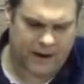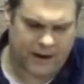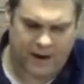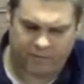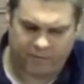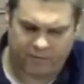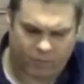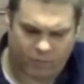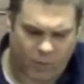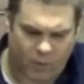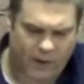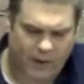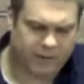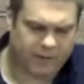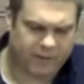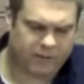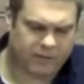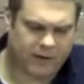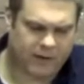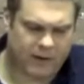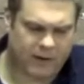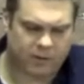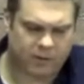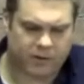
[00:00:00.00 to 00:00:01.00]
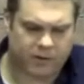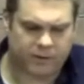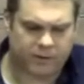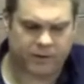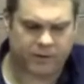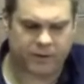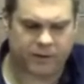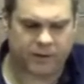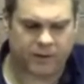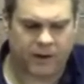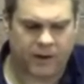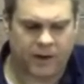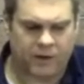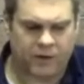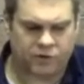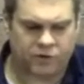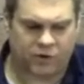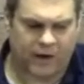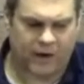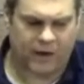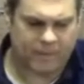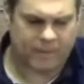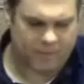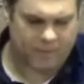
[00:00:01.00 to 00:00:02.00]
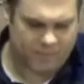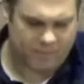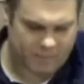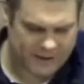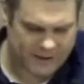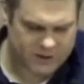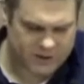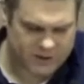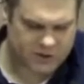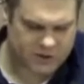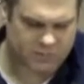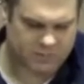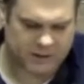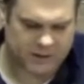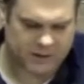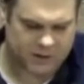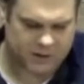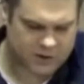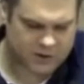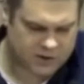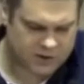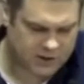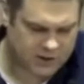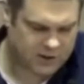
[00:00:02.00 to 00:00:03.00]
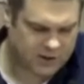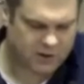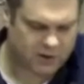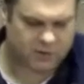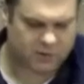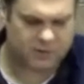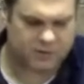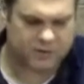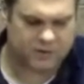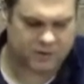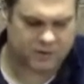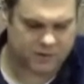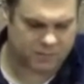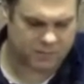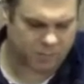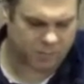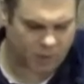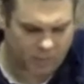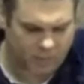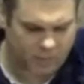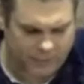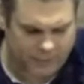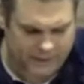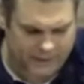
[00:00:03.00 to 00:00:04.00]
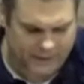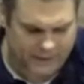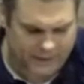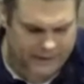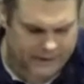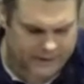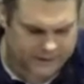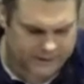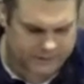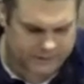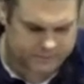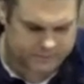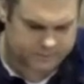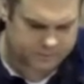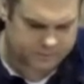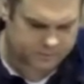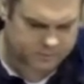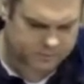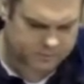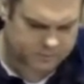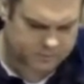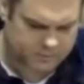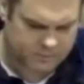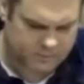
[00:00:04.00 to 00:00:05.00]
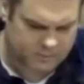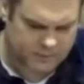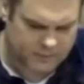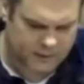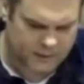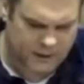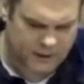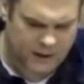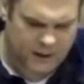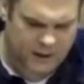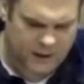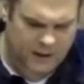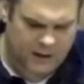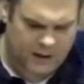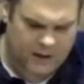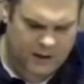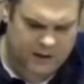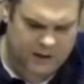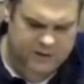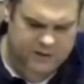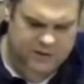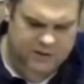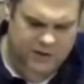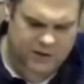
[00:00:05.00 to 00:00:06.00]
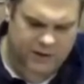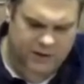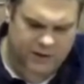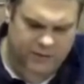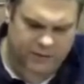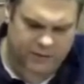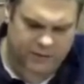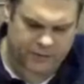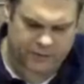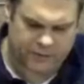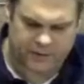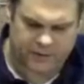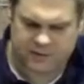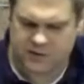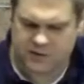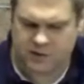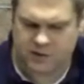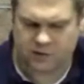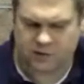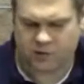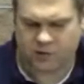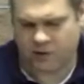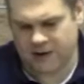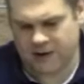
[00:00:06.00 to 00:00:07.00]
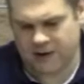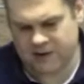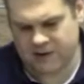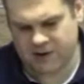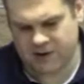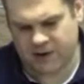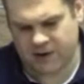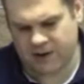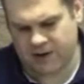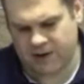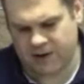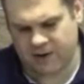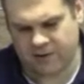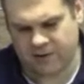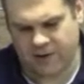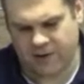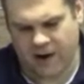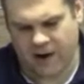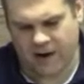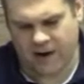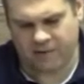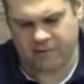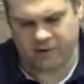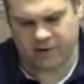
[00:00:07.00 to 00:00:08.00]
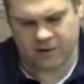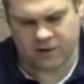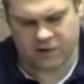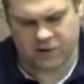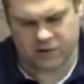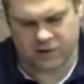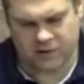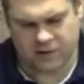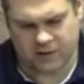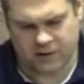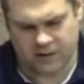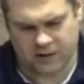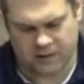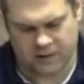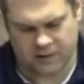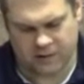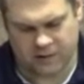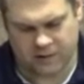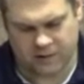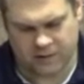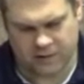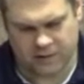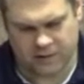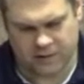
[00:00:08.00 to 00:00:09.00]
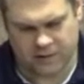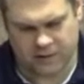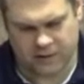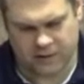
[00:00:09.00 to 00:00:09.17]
have wives? How can the tribe of Benjamin continue to propagate? And so there's two crazy ideas they have in